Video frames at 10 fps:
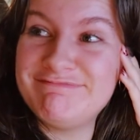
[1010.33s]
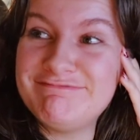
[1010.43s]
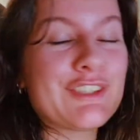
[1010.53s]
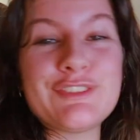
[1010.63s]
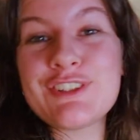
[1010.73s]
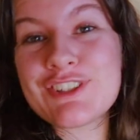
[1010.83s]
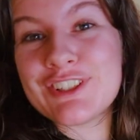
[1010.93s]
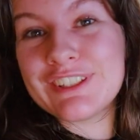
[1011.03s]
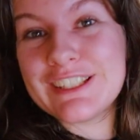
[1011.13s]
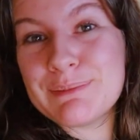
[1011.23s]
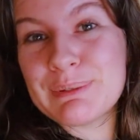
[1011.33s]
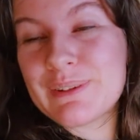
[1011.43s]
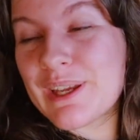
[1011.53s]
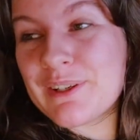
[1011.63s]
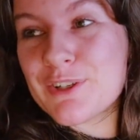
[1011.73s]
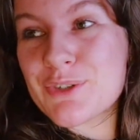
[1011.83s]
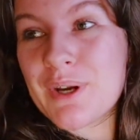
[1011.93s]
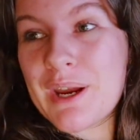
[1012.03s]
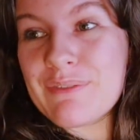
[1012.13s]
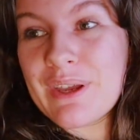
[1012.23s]
Unfortunately, because I don't
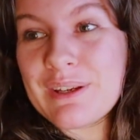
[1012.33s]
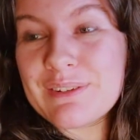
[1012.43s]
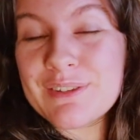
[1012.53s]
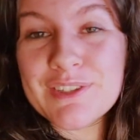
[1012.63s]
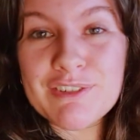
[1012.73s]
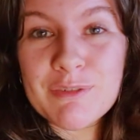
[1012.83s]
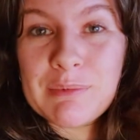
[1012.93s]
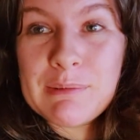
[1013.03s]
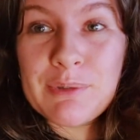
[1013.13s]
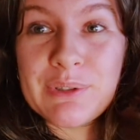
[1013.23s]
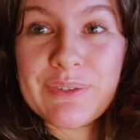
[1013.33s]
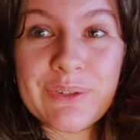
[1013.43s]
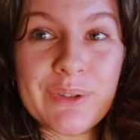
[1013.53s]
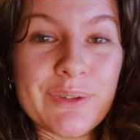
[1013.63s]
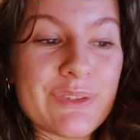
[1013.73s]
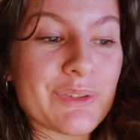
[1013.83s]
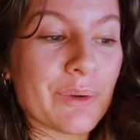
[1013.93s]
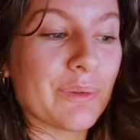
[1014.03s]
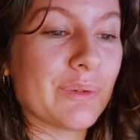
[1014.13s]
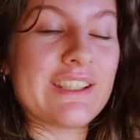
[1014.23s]
drive, that is considerably more difficult,
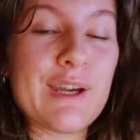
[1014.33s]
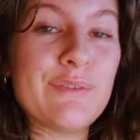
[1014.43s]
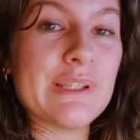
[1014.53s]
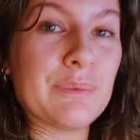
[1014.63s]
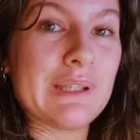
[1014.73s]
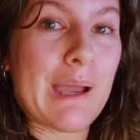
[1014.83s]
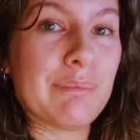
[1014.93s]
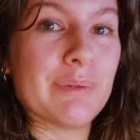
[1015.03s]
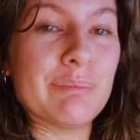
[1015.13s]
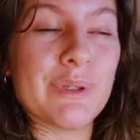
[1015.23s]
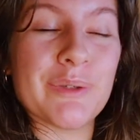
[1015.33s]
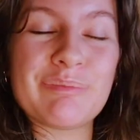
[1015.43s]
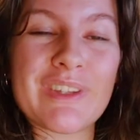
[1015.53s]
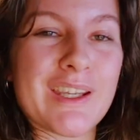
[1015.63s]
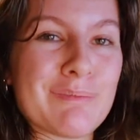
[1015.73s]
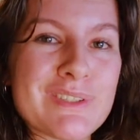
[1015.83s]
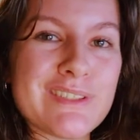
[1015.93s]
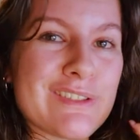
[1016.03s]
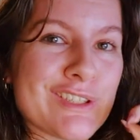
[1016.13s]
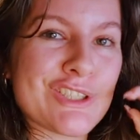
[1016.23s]
so doubtful it will happen, but I'm
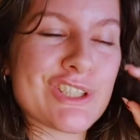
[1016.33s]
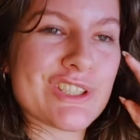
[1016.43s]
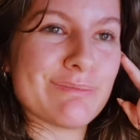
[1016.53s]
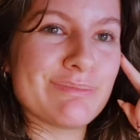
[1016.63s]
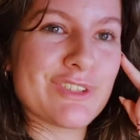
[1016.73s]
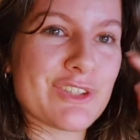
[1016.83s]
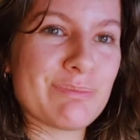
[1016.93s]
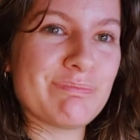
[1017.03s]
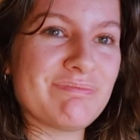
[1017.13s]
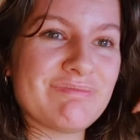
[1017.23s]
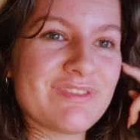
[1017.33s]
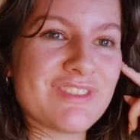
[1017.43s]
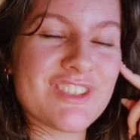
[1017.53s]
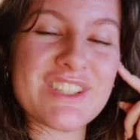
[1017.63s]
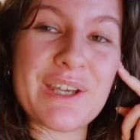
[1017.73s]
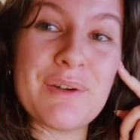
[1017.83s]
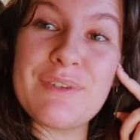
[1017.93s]
still searching, just just out of